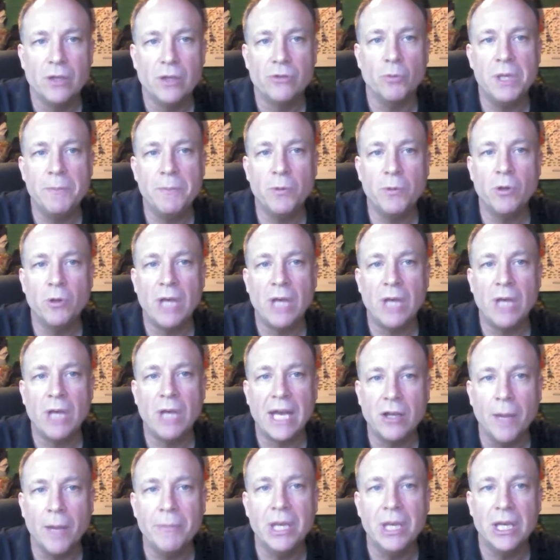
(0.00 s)
So people
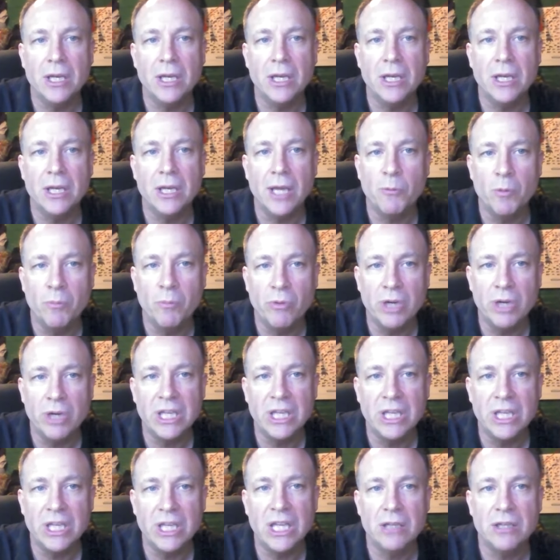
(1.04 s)
had come in and were
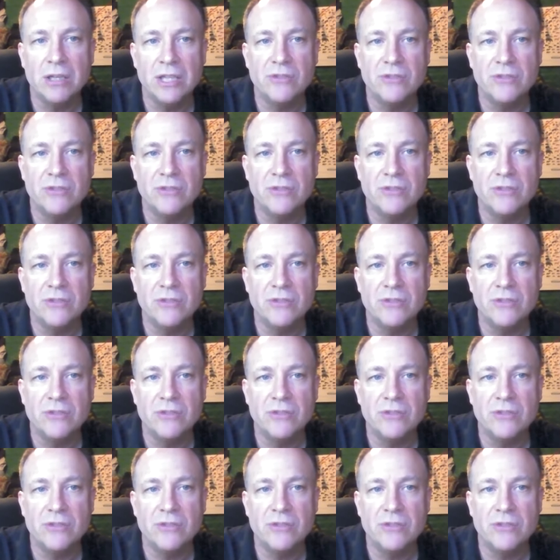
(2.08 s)
bringing